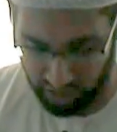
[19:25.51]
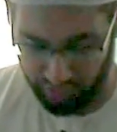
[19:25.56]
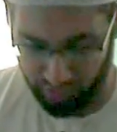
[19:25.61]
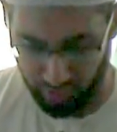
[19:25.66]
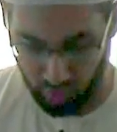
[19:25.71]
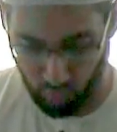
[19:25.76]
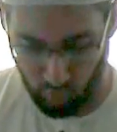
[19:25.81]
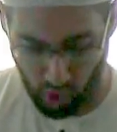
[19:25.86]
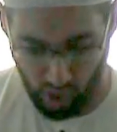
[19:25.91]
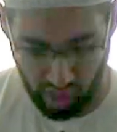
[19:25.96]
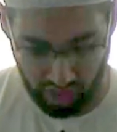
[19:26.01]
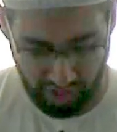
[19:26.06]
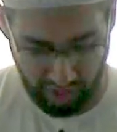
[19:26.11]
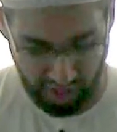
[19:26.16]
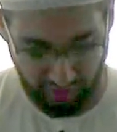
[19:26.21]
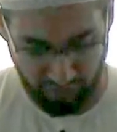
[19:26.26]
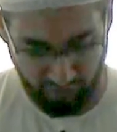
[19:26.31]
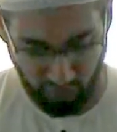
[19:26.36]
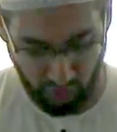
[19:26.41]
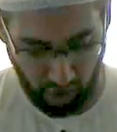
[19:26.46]
If you walk
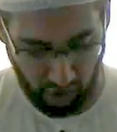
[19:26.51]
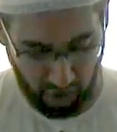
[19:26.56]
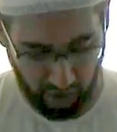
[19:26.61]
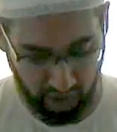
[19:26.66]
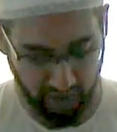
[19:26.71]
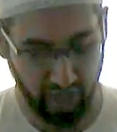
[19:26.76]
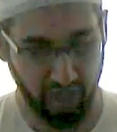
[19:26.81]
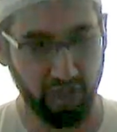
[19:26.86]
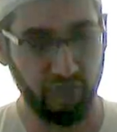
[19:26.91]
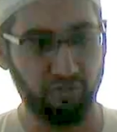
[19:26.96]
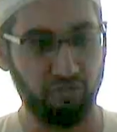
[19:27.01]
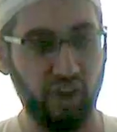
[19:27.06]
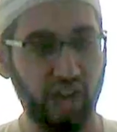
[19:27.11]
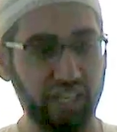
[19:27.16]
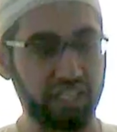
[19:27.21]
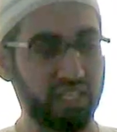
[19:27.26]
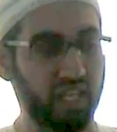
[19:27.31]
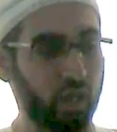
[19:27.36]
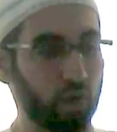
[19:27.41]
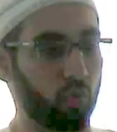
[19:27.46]
and fall,
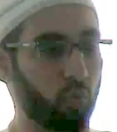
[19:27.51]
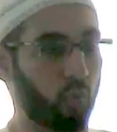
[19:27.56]
find out